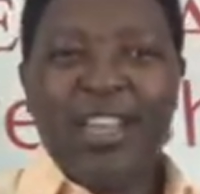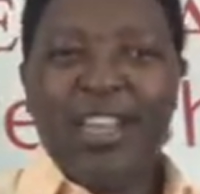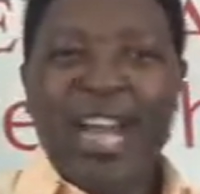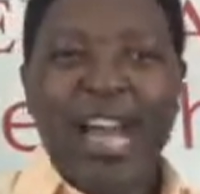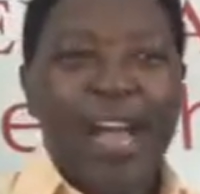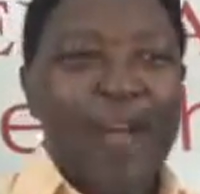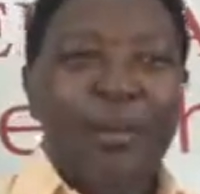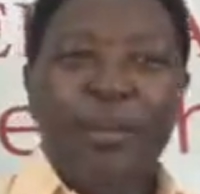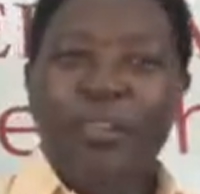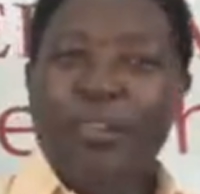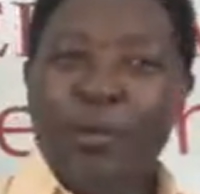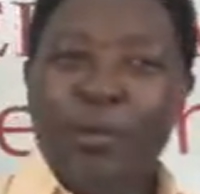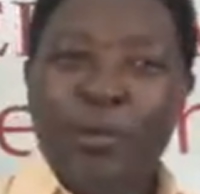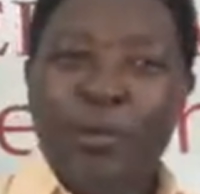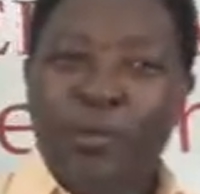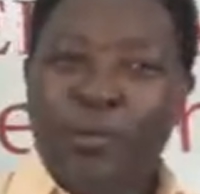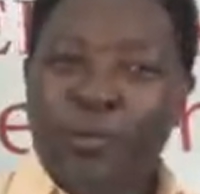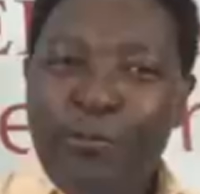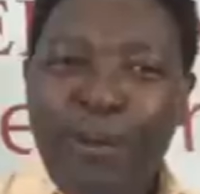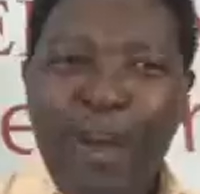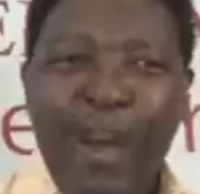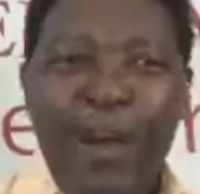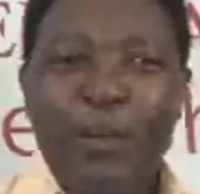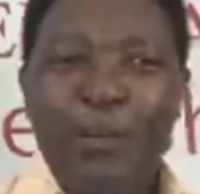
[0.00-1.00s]
I also
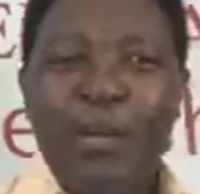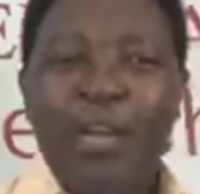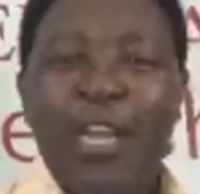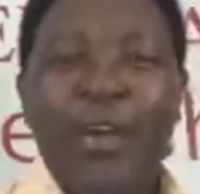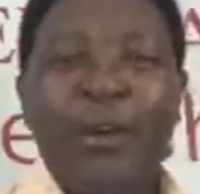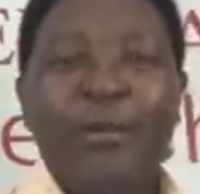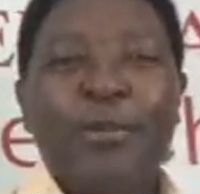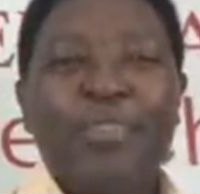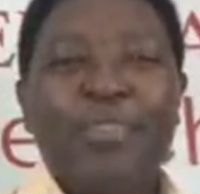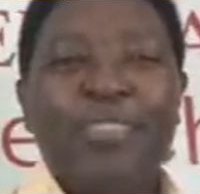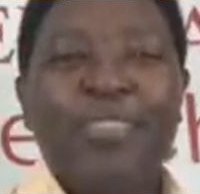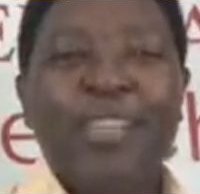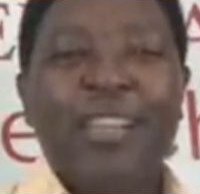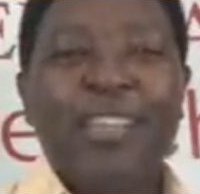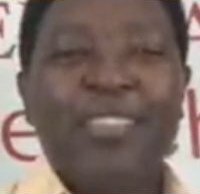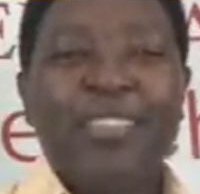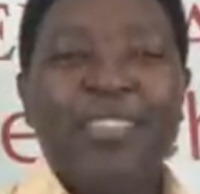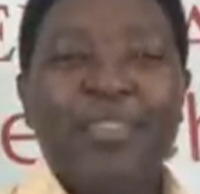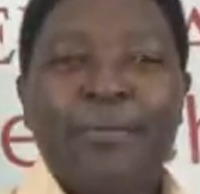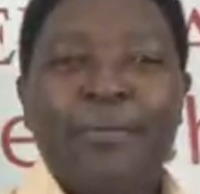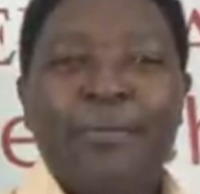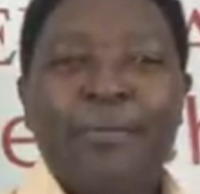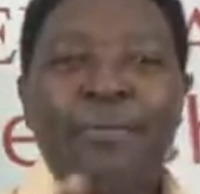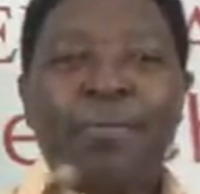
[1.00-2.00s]
found out
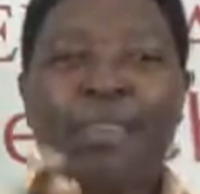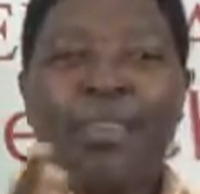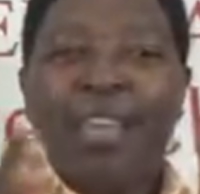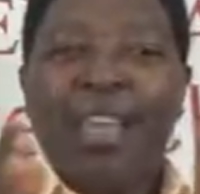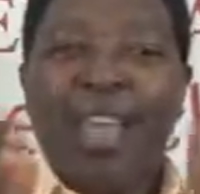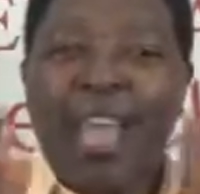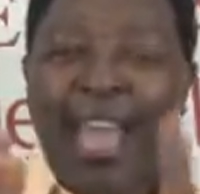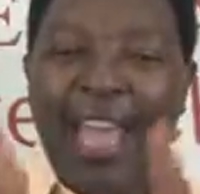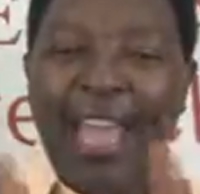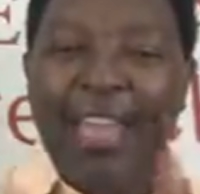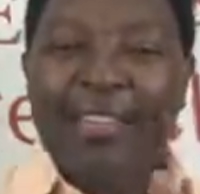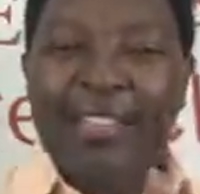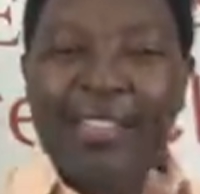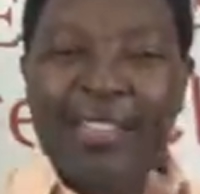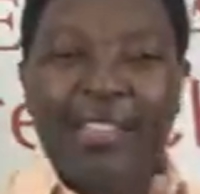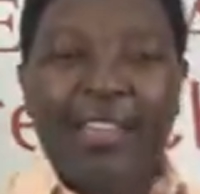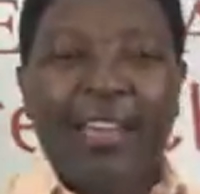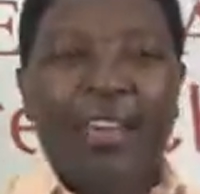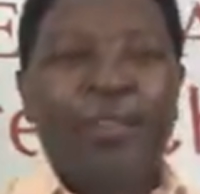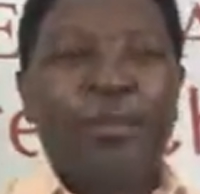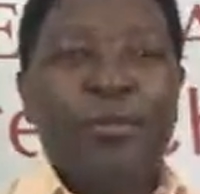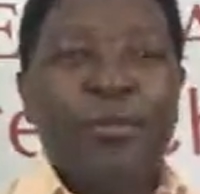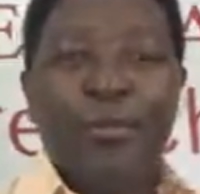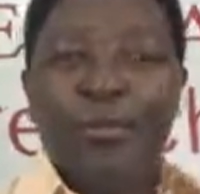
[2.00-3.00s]
that
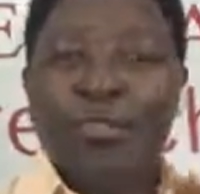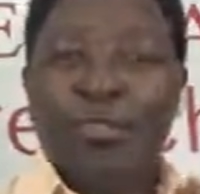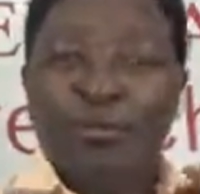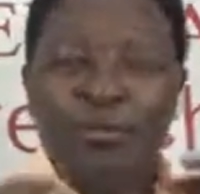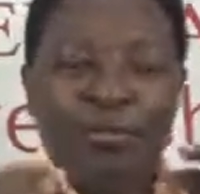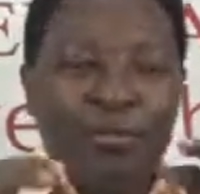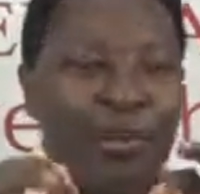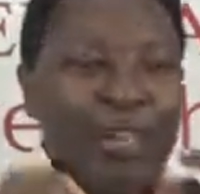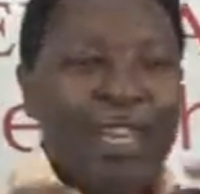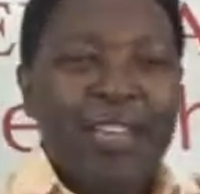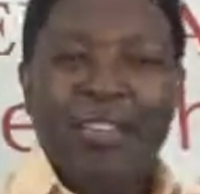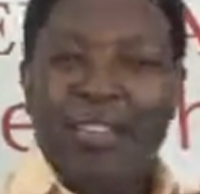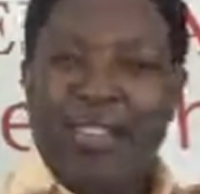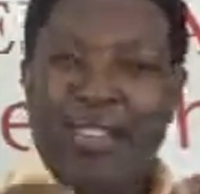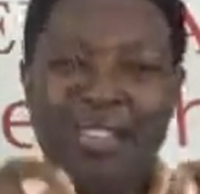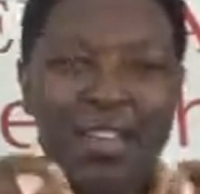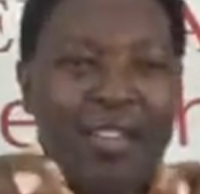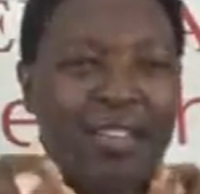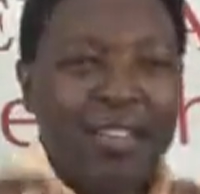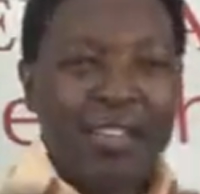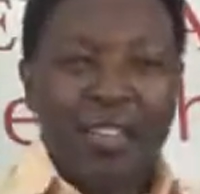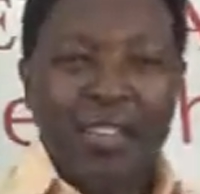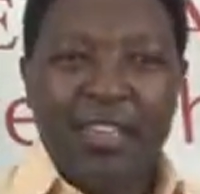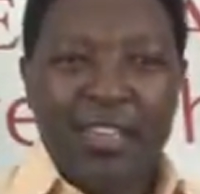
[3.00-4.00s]
Esther was very
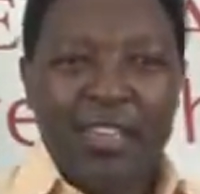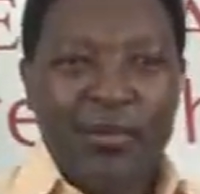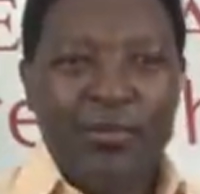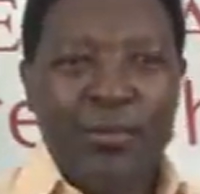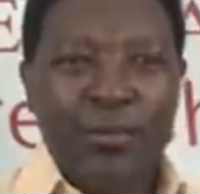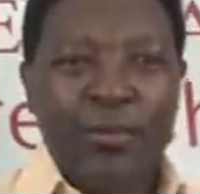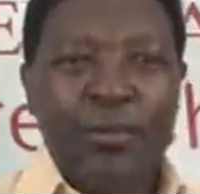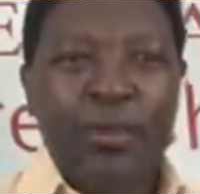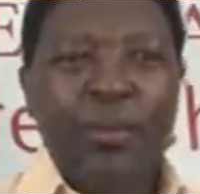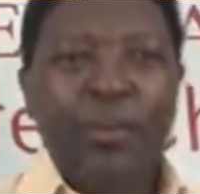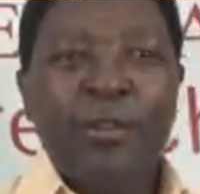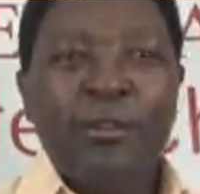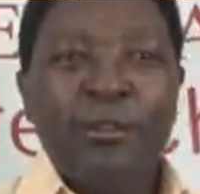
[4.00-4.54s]
successful